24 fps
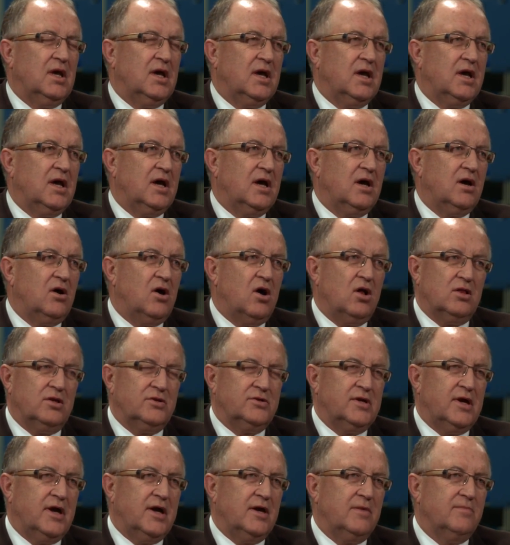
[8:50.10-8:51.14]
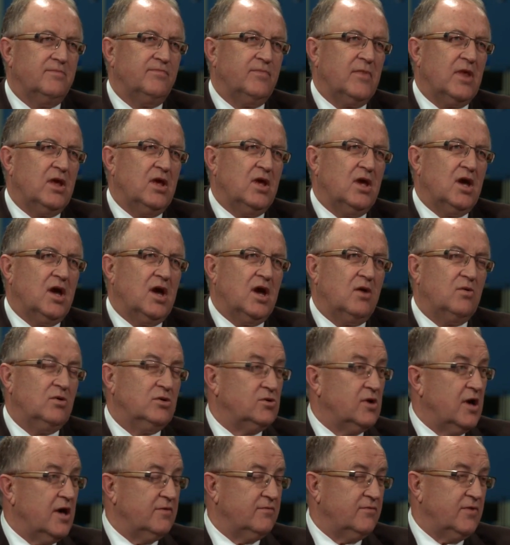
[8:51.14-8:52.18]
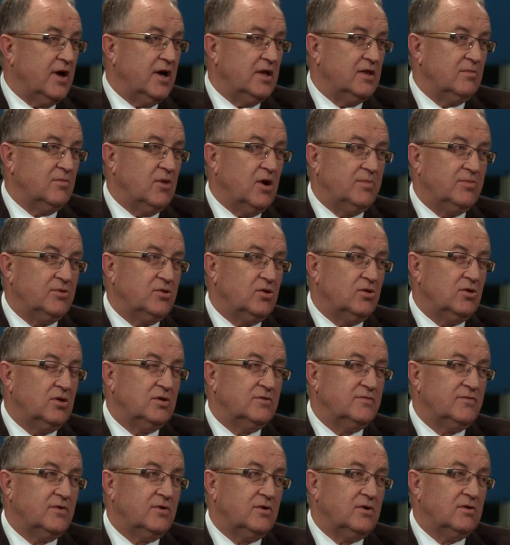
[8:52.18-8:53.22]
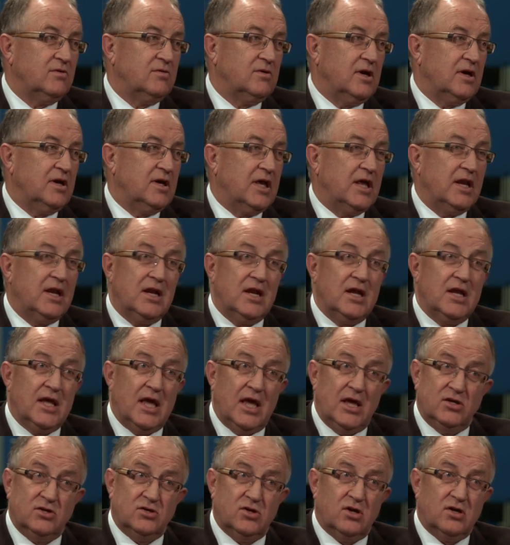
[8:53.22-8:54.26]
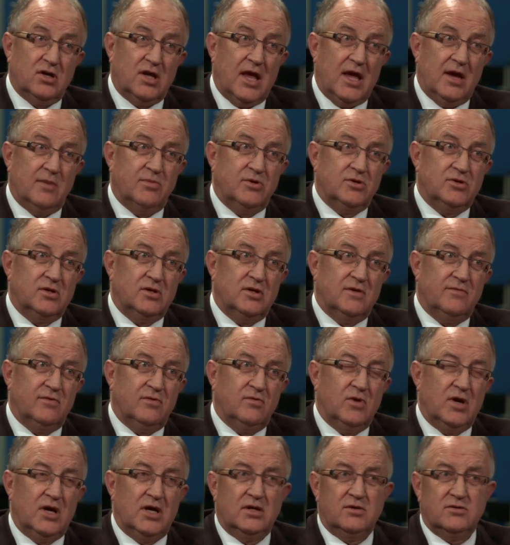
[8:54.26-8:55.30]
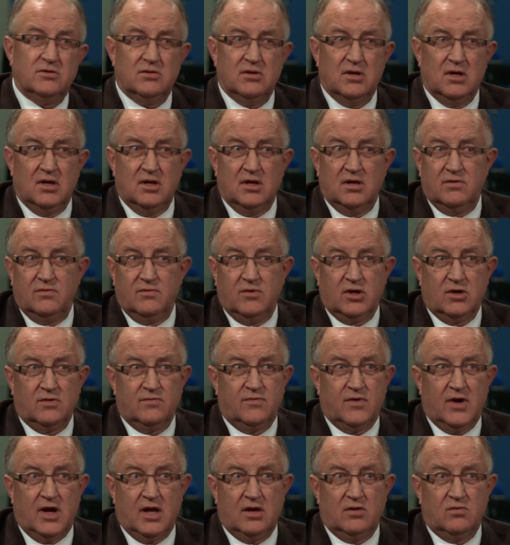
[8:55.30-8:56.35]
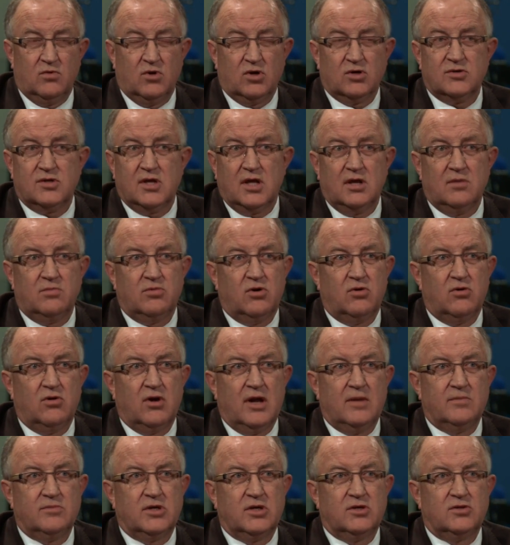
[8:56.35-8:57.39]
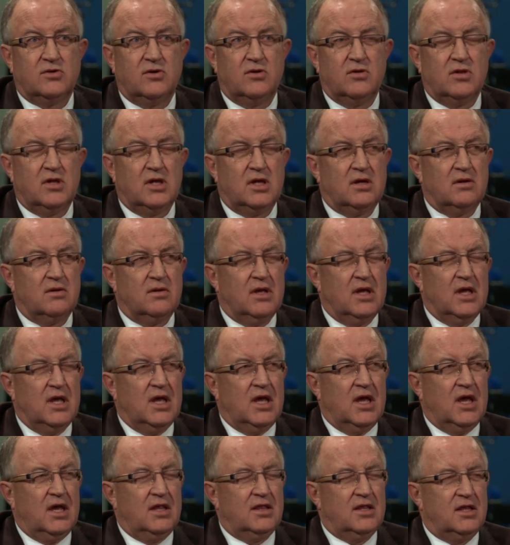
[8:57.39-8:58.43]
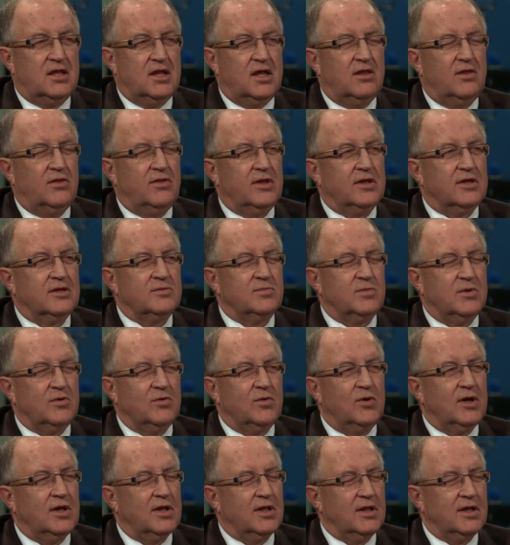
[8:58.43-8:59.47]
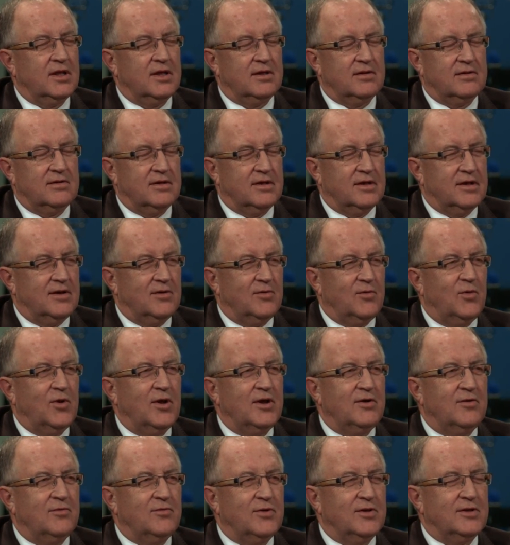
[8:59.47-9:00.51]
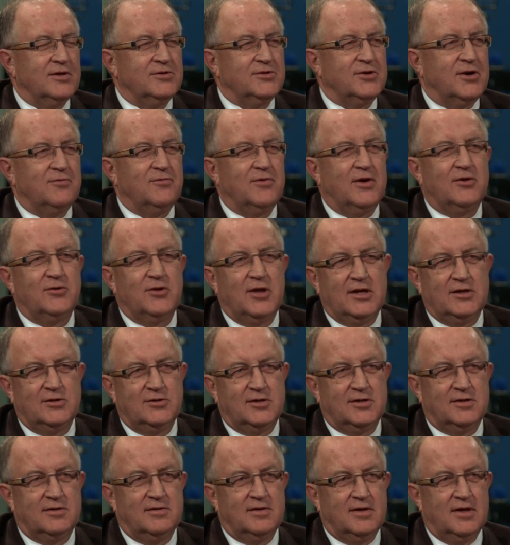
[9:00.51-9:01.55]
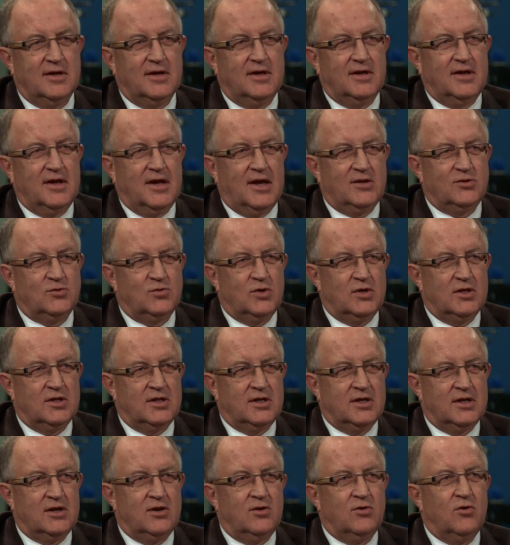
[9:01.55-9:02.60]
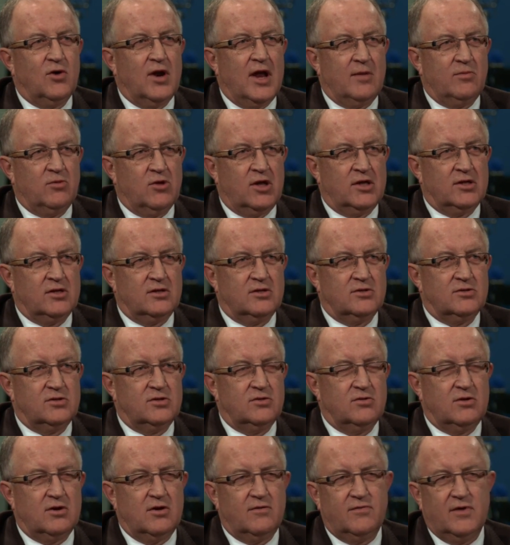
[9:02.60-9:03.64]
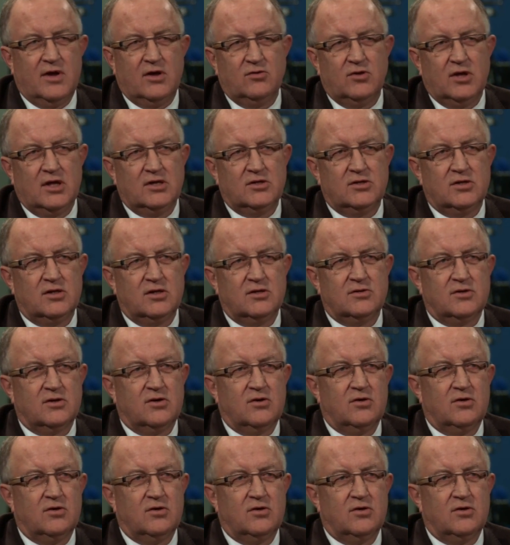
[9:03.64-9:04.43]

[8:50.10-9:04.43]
all the time. We try and find them opportunities for getting engaged on campus in different ways. We can find work-study programs, that sort of thing. Then the other thing that's been really wonderful is our foundation has really grabbed onto this too. And our foundation is a